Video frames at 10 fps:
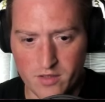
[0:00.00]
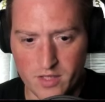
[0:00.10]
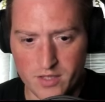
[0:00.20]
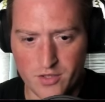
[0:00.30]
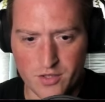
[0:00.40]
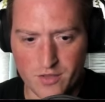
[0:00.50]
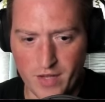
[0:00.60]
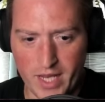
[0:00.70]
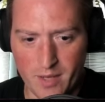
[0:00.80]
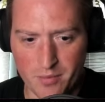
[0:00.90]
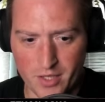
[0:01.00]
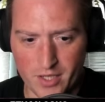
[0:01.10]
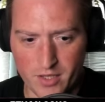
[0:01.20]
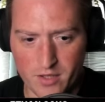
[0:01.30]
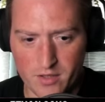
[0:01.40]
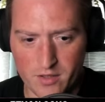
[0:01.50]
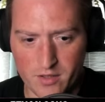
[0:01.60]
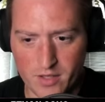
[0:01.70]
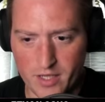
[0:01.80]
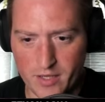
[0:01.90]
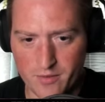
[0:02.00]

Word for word: this is just if a player. Yeah,